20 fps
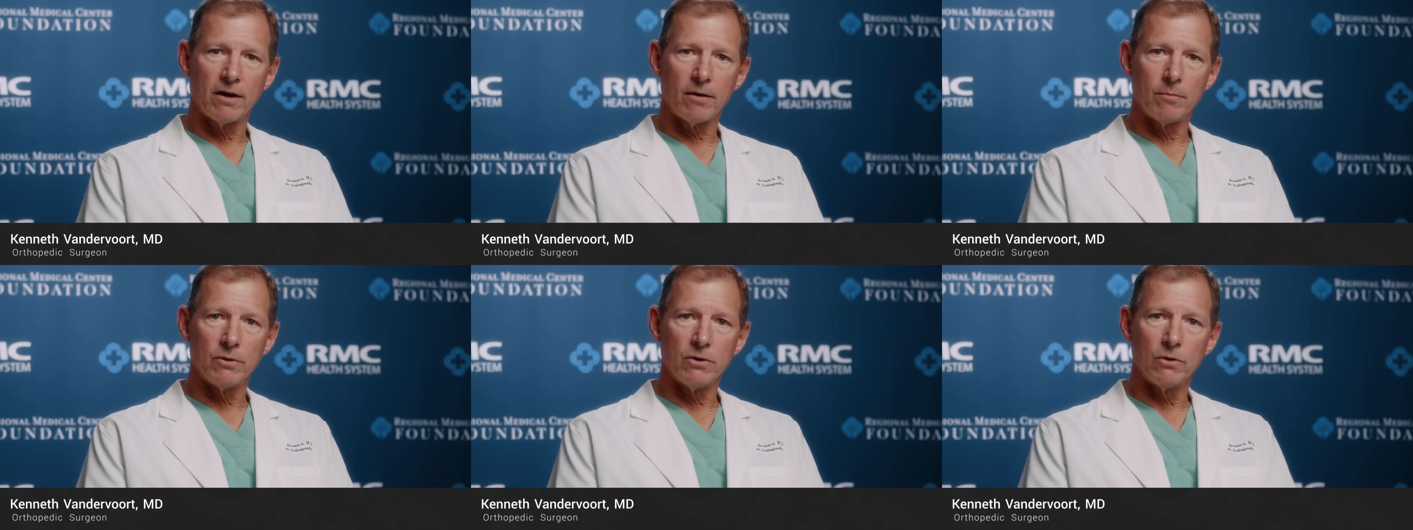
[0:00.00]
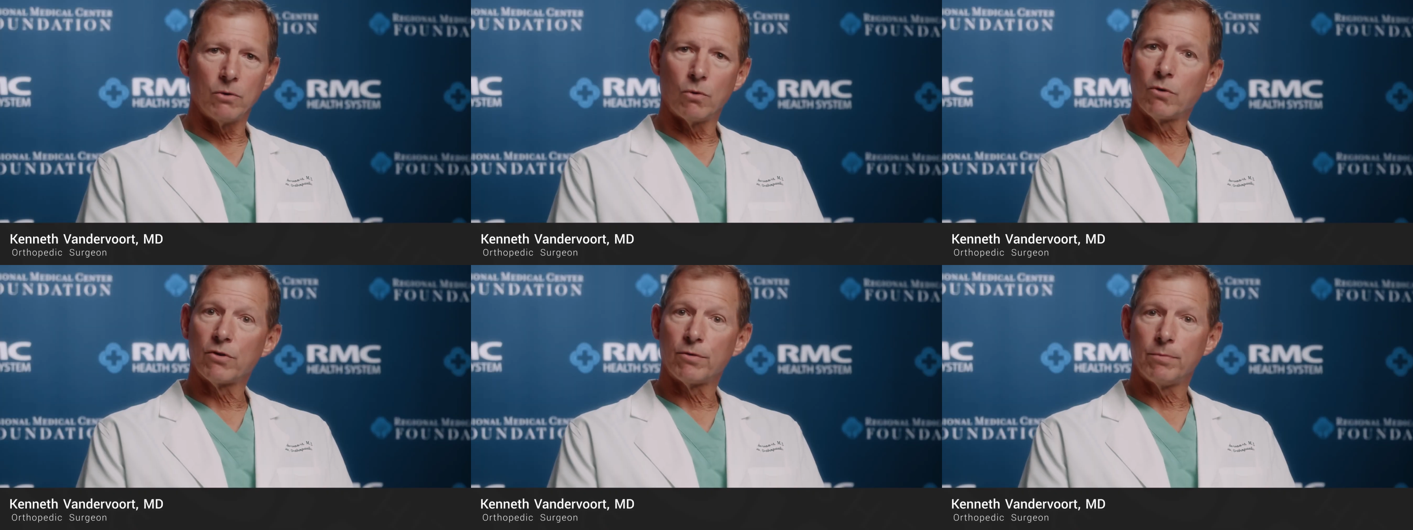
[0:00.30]
I'm
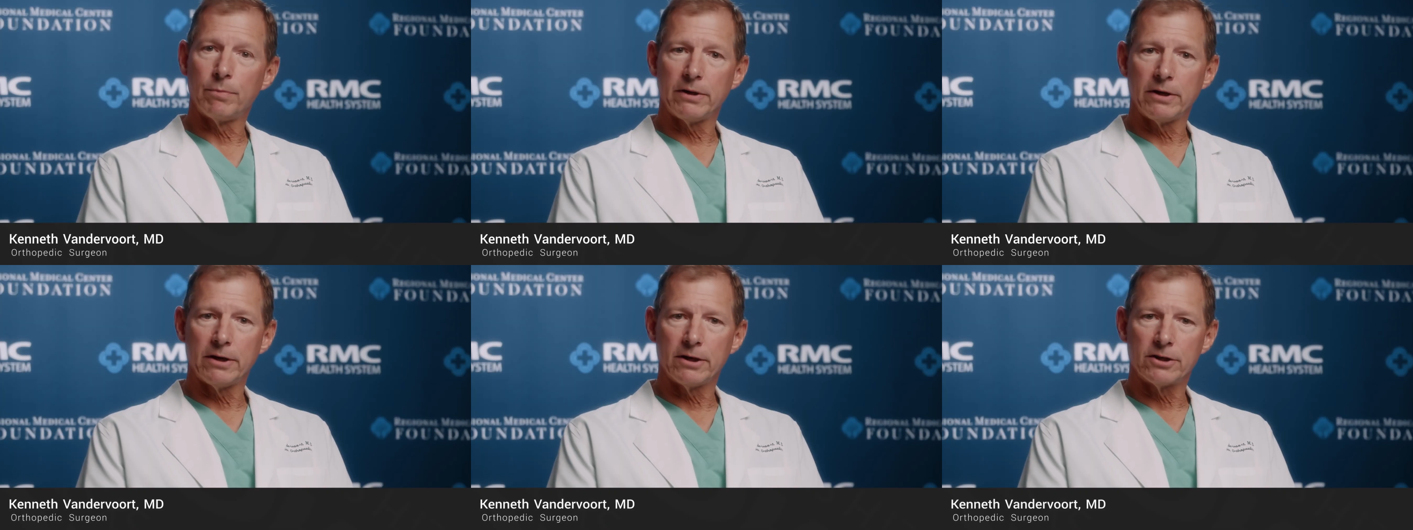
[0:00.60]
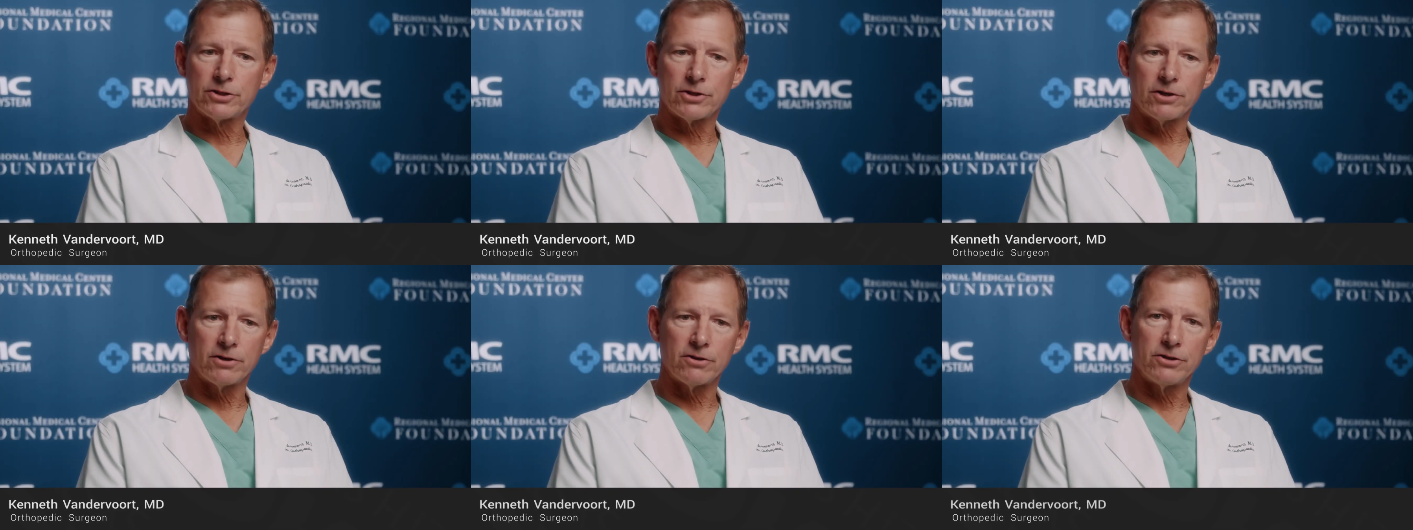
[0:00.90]
an
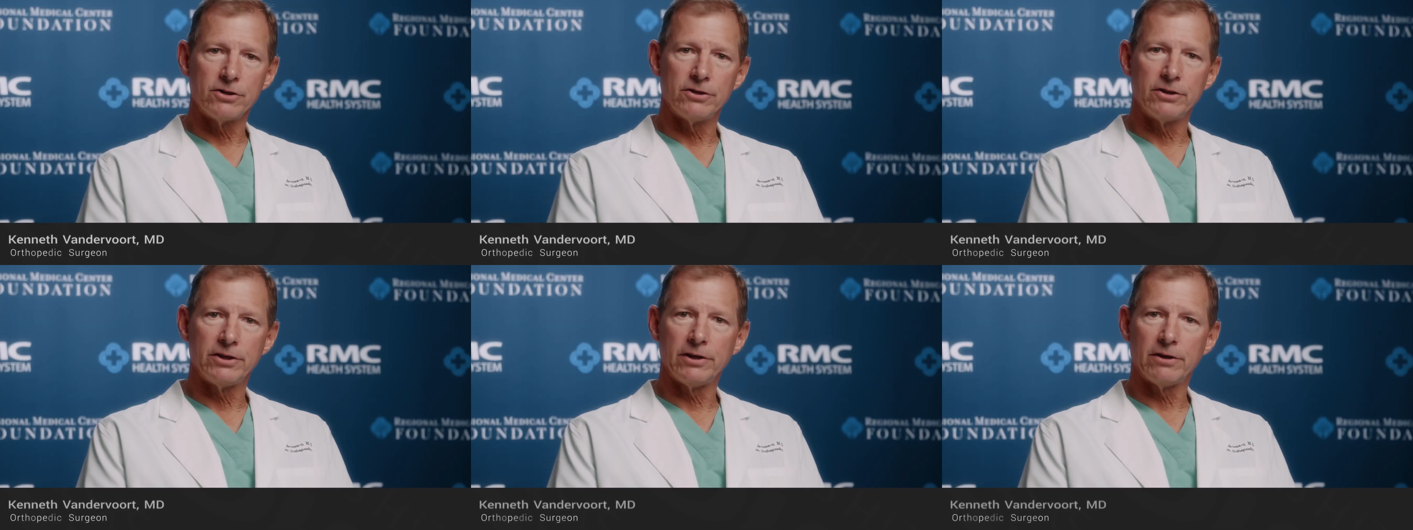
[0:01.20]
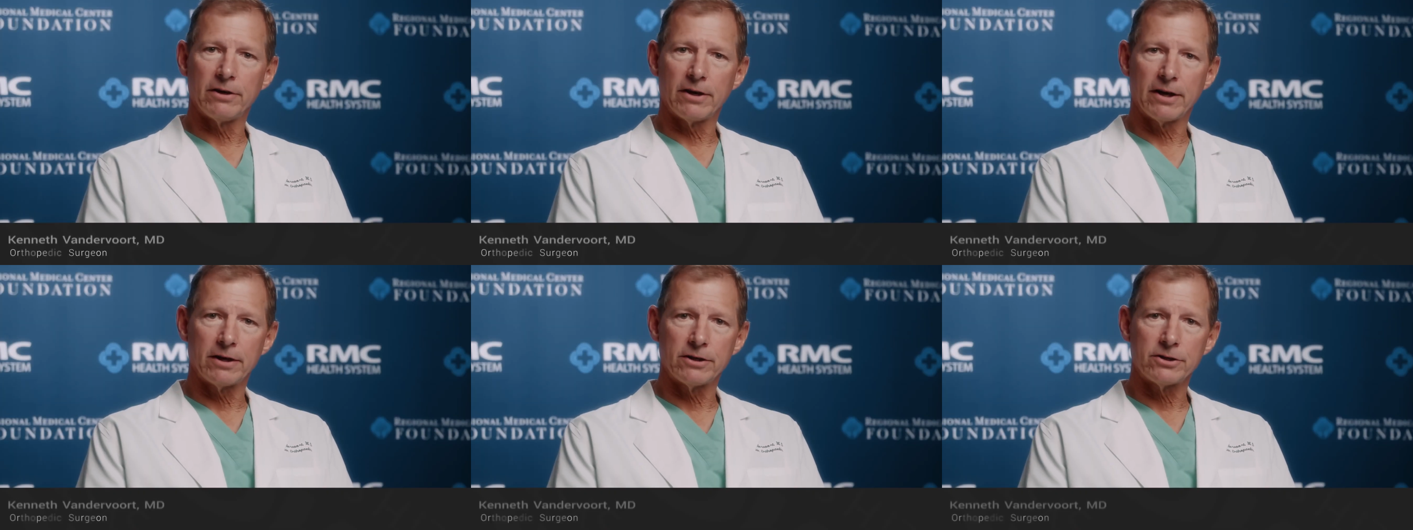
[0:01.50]
orthopedic surgeon
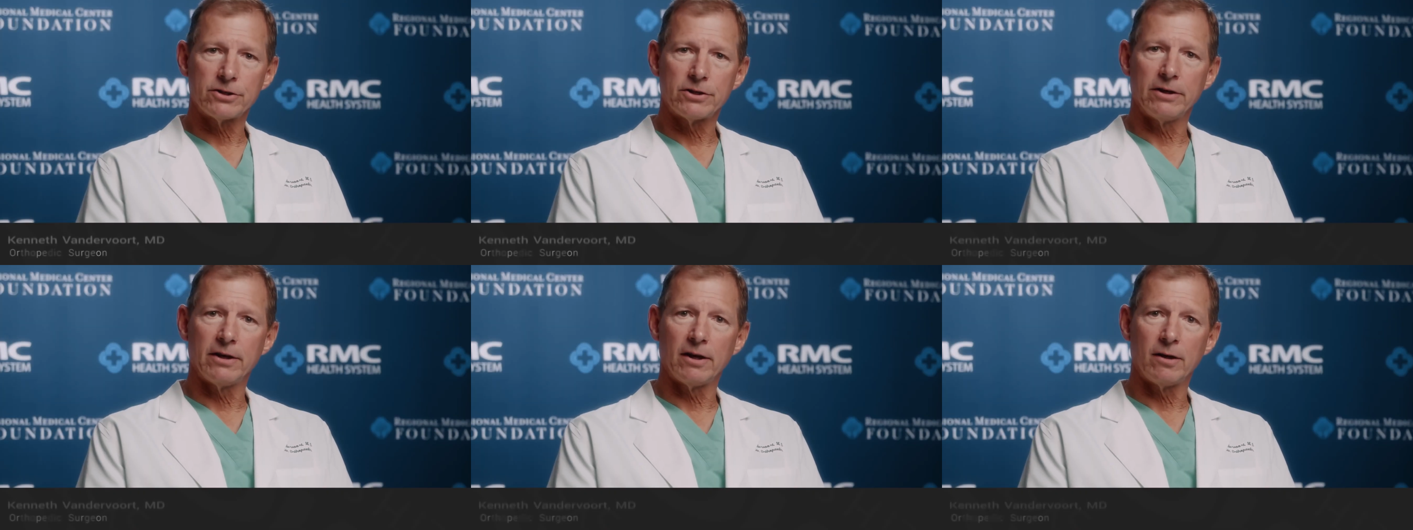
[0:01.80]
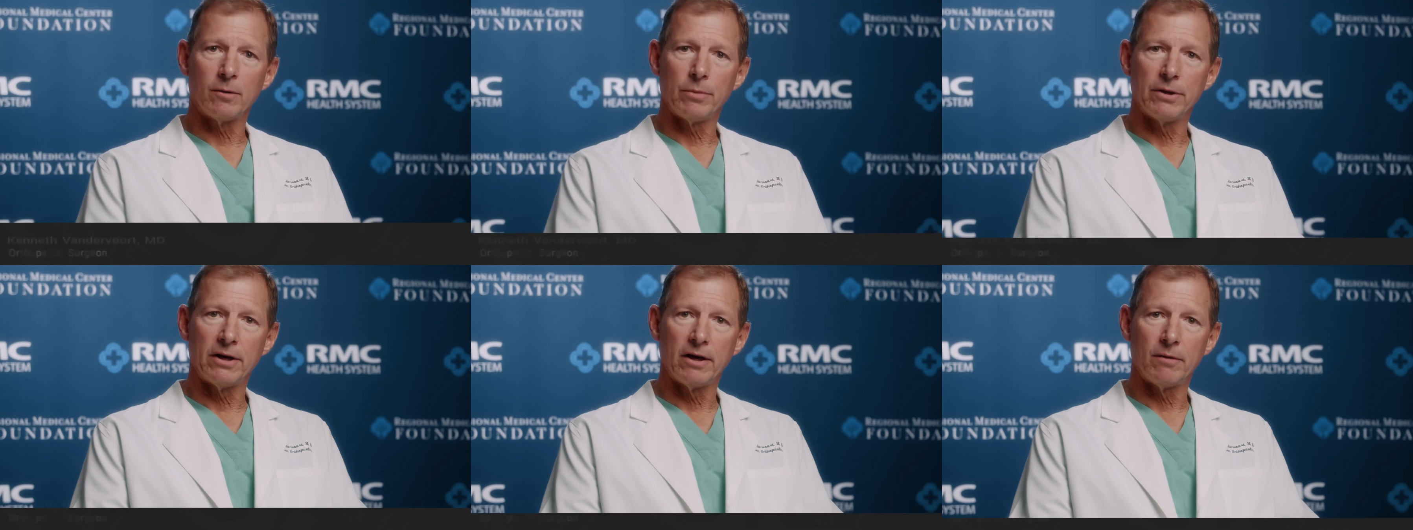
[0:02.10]
here in Anniston,
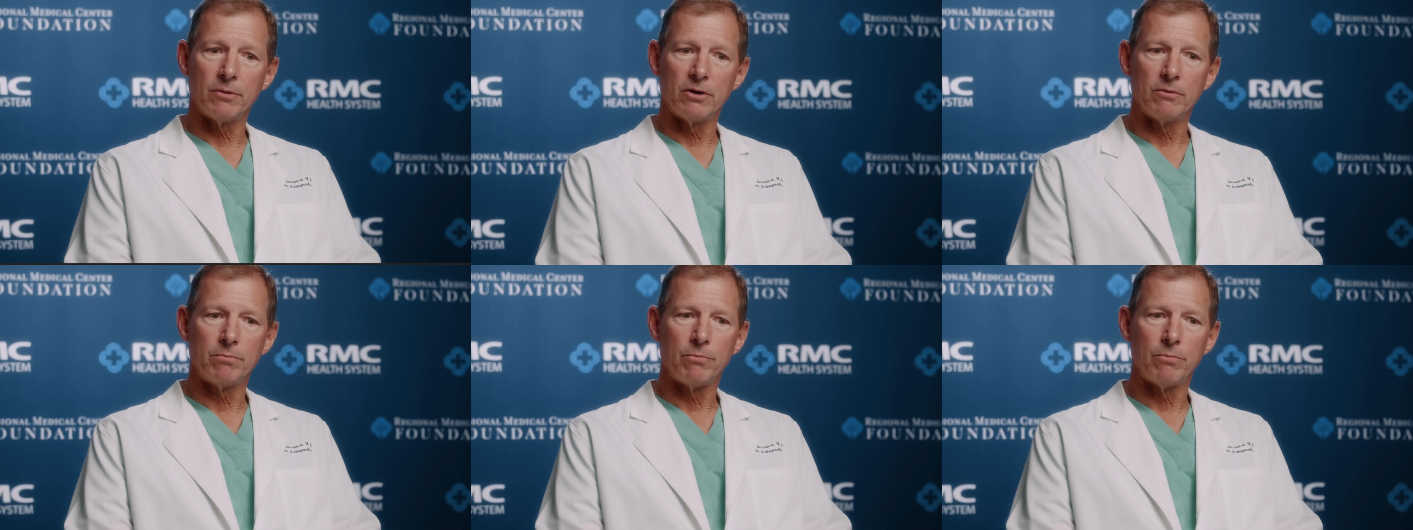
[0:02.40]
Alabama,